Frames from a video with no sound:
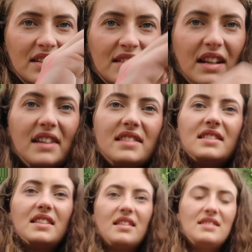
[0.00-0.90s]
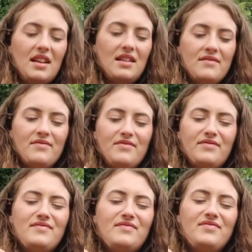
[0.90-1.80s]
That is disgusting.
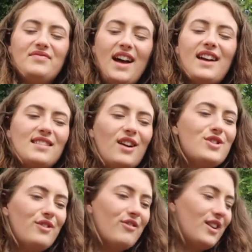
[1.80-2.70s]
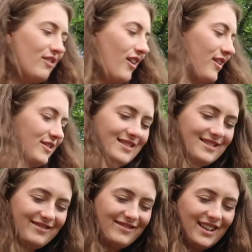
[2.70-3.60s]
That is actually really gross.
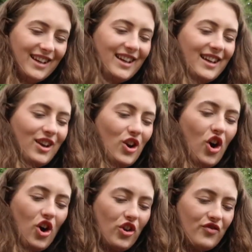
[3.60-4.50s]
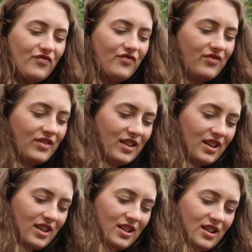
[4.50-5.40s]
Gone.
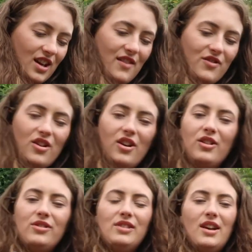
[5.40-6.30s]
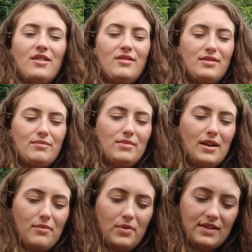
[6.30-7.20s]
I've got a whole load.
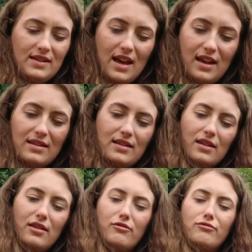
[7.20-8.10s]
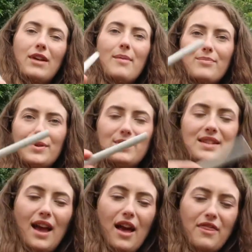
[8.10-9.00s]
Right, what's this? Rem
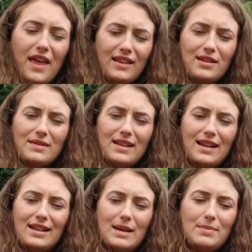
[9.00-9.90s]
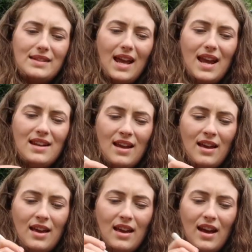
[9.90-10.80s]
Beauty. I think this was like a lip stain
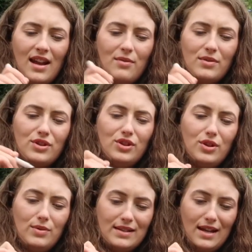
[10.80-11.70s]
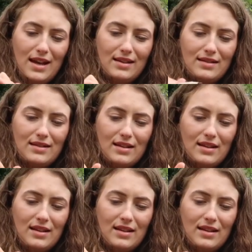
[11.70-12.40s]
and it was useless.